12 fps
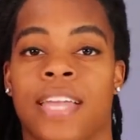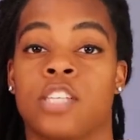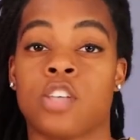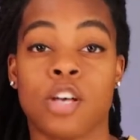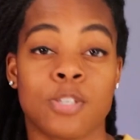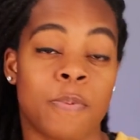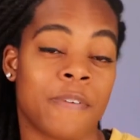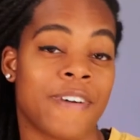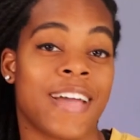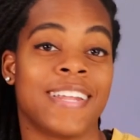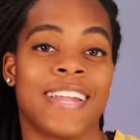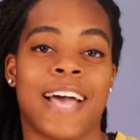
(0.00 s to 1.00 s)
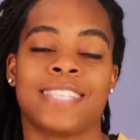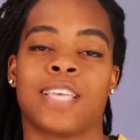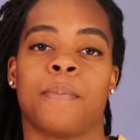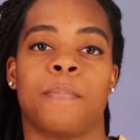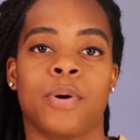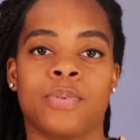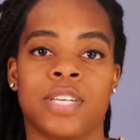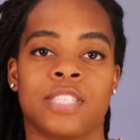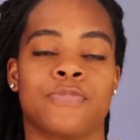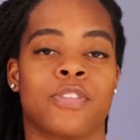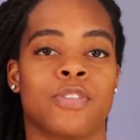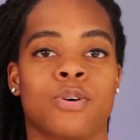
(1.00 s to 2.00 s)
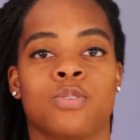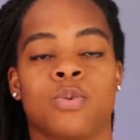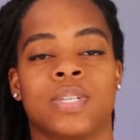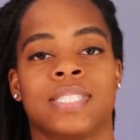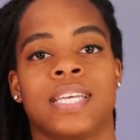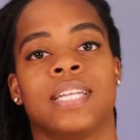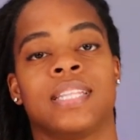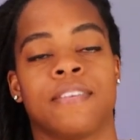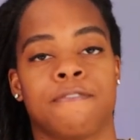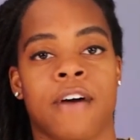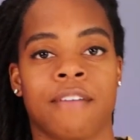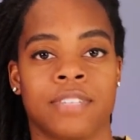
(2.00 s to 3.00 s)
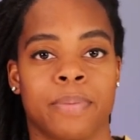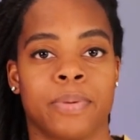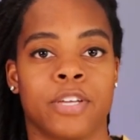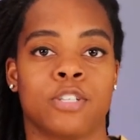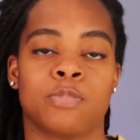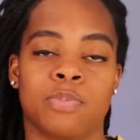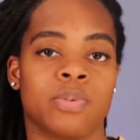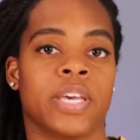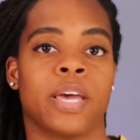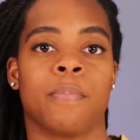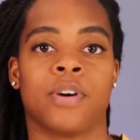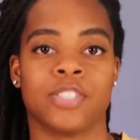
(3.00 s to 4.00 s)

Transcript: and it's also provided as a bonus for those who attend the 5-day beginners bootcamp